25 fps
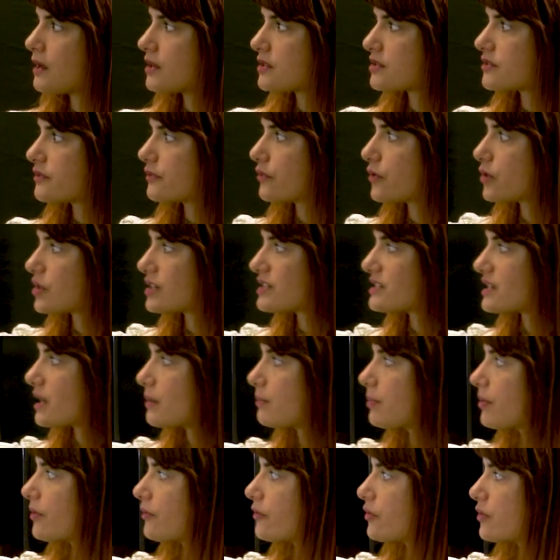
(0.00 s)
So for
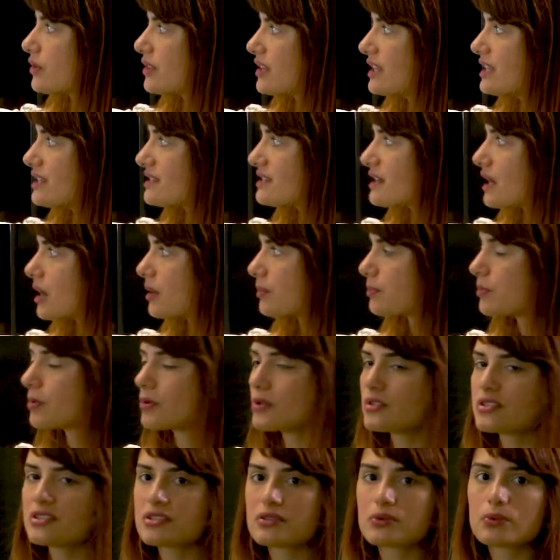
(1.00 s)
example, for these
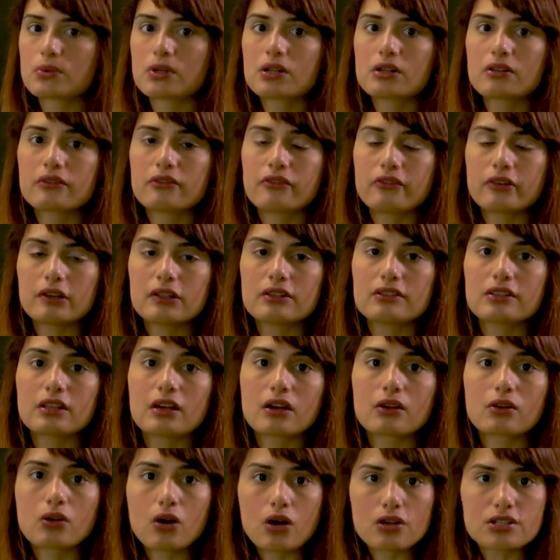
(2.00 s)
outputs, we could fit
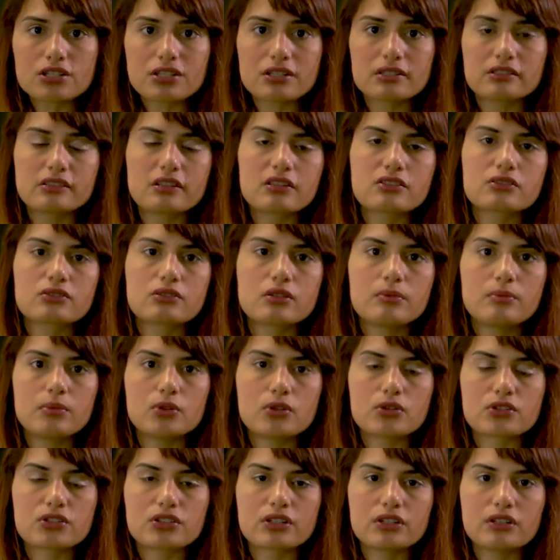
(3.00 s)
a Gaussian
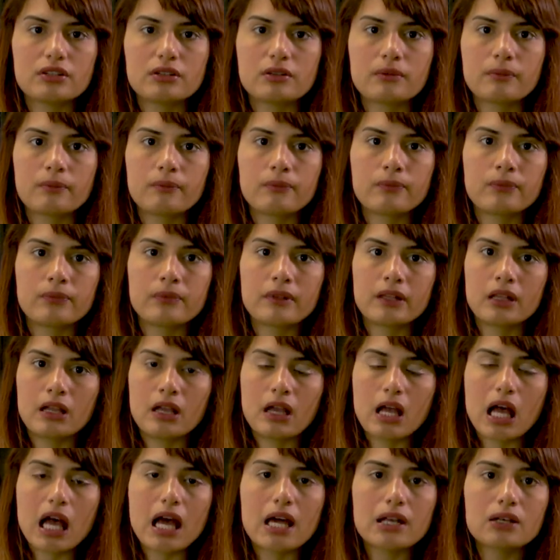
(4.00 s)
distribution,
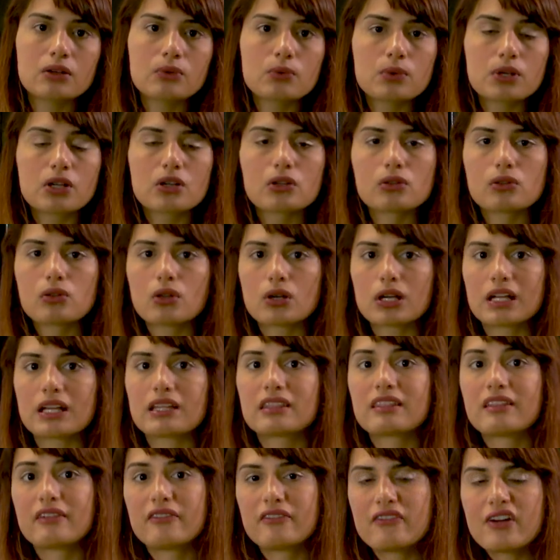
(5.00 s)
and we could look
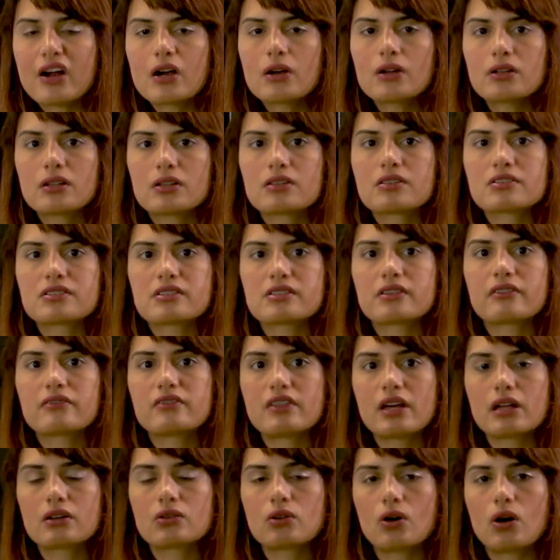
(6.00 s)
at the variance of
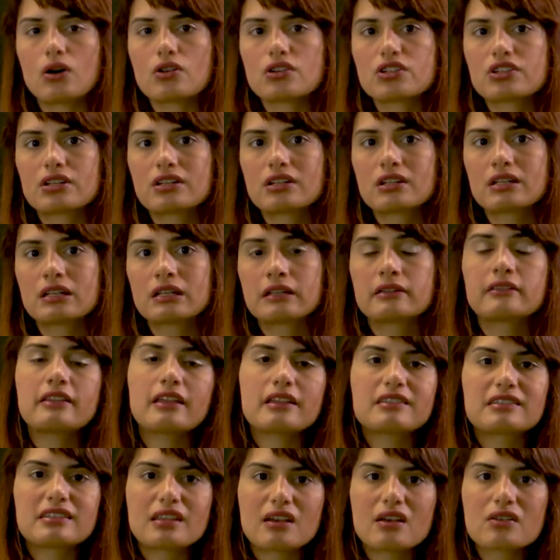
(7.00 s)
that Gaussian
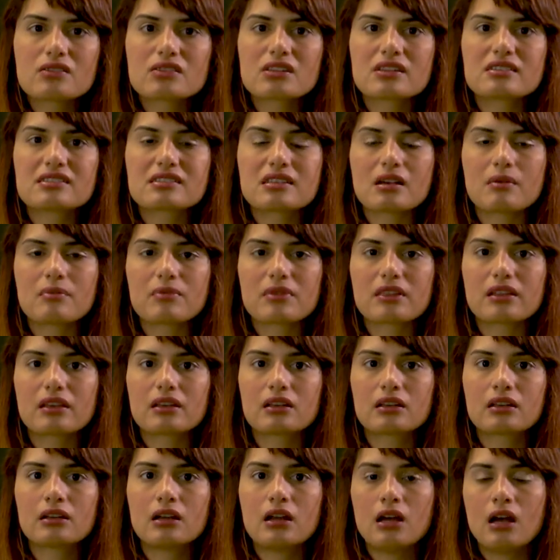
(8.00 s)
that tells us
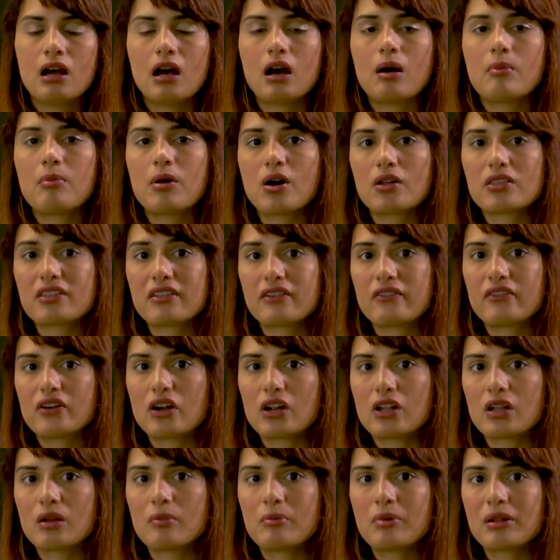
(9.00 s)
something about the
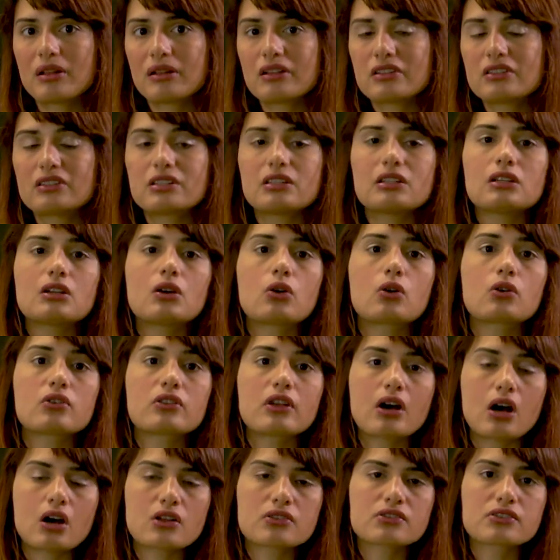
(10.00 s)
variability or
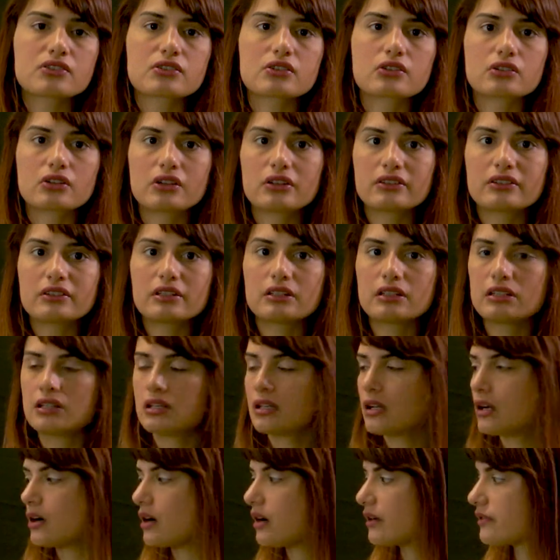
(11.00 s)
the
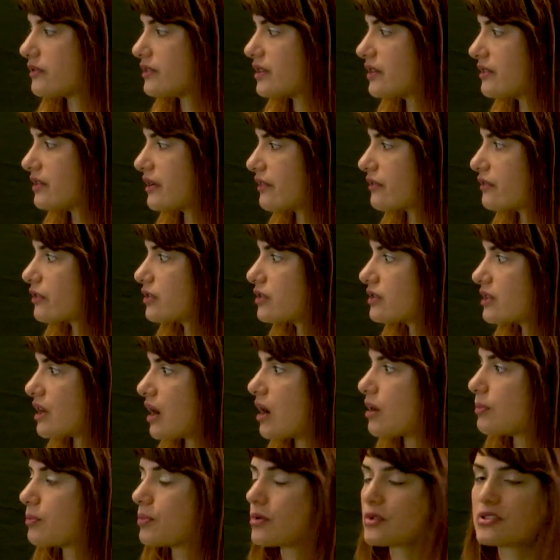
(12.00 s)
uncertainty of the different
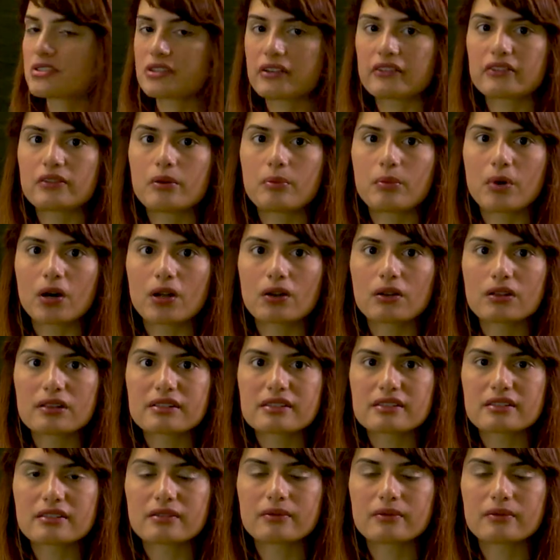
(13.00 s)
outputs of the models.